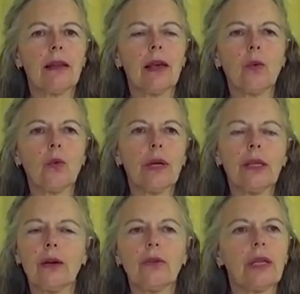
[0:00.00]
then we
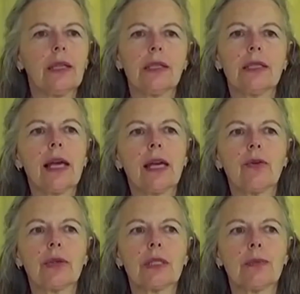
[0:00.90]
don't need to take
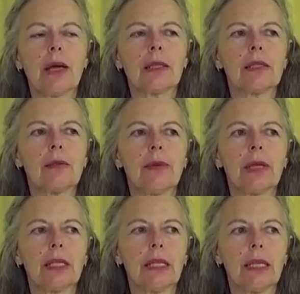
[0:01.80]

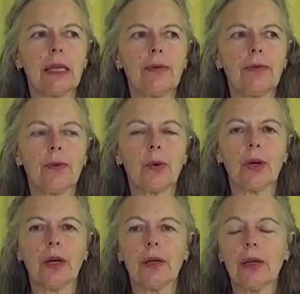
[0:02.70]
responsibility
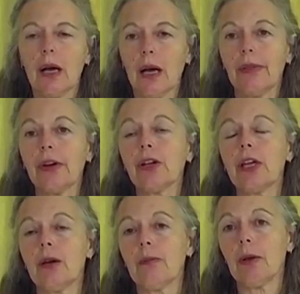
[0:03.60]
for other
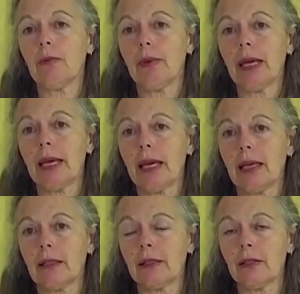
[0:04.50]
human
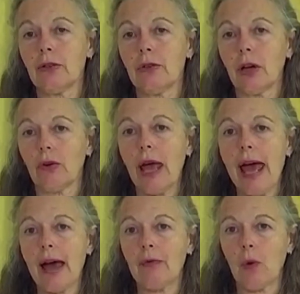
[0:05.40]
beings who don't
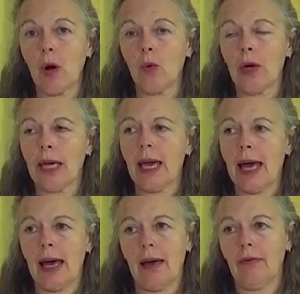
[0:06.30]
have what we
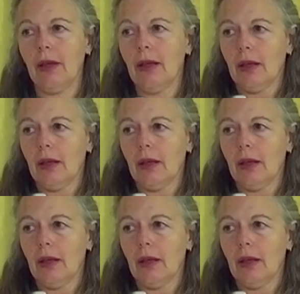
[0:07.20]
have.